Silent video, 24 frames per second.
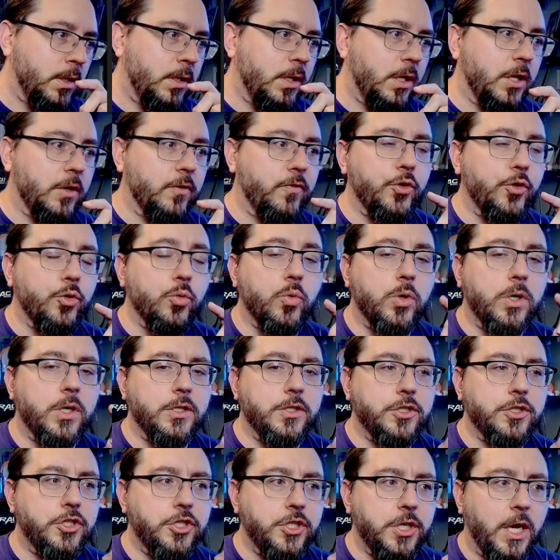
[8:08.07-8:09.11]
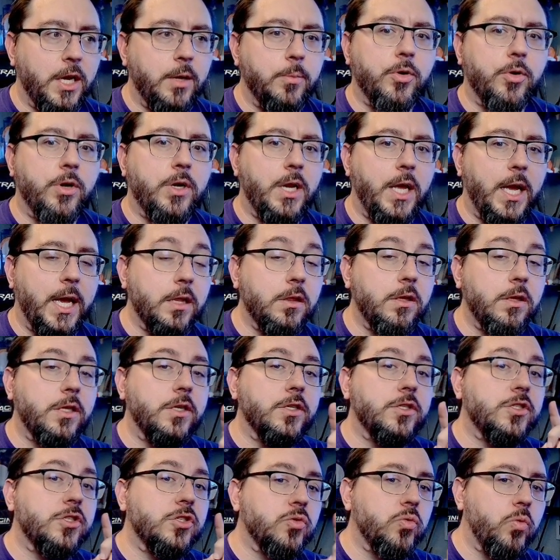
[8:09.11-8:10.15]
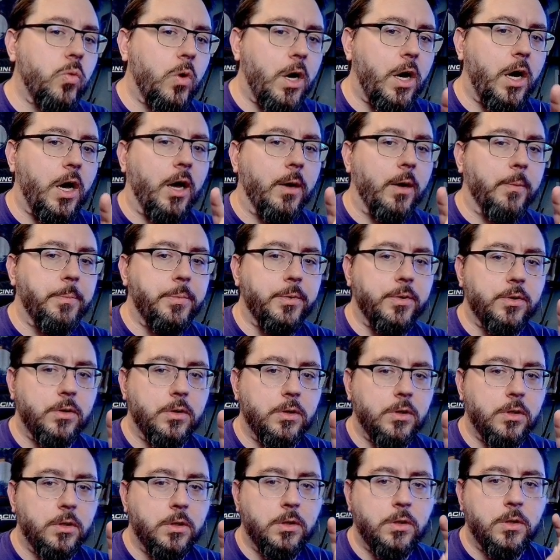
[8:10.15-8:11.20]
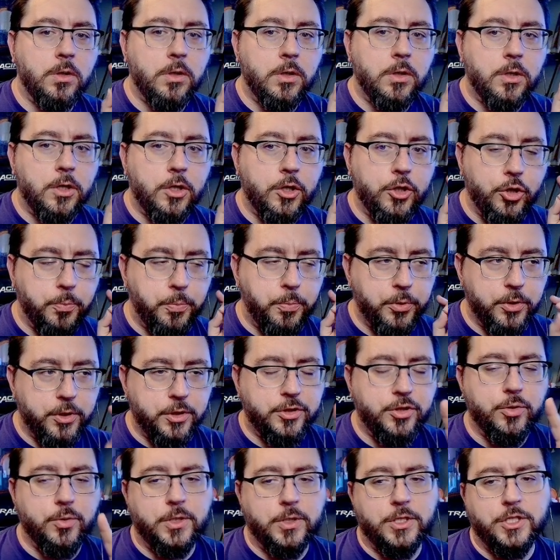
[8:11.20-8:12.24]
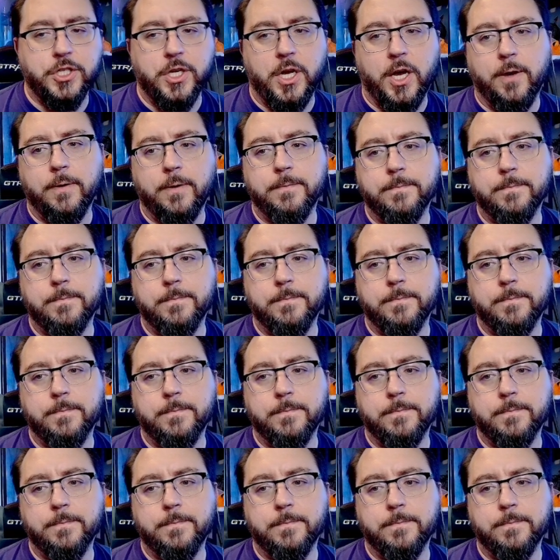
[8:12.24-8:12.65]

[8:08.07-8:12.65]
If you want Jaber and Haley to swap, you put a 2 in chat.